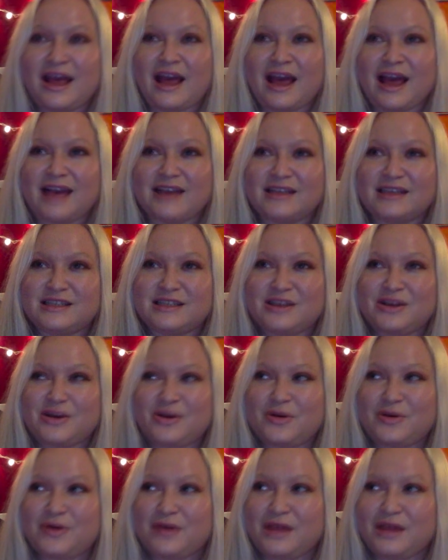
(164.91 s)
And
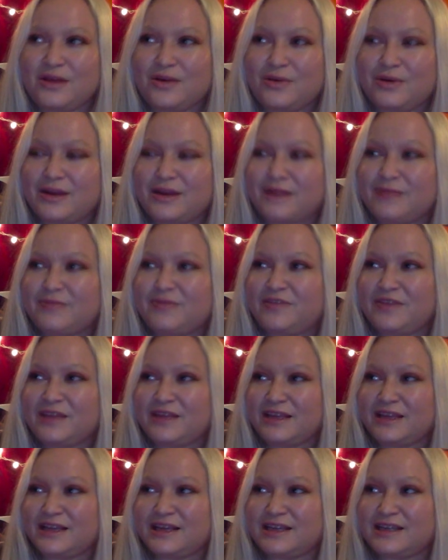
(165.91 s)
so what I'm
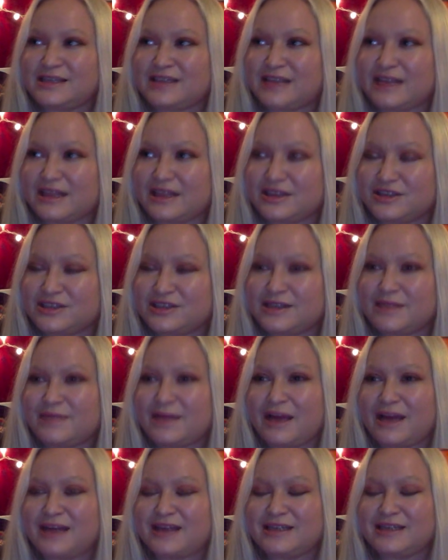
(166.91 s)
feeling is like there's some
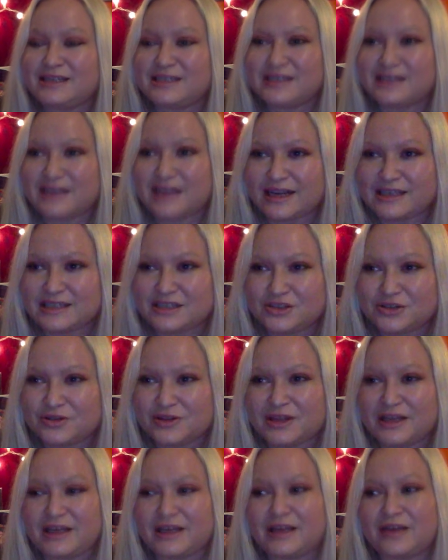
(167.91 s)
kind of disconnect in your
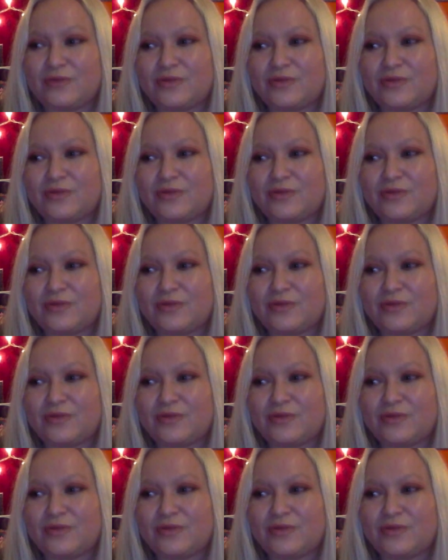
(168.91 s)
thinking,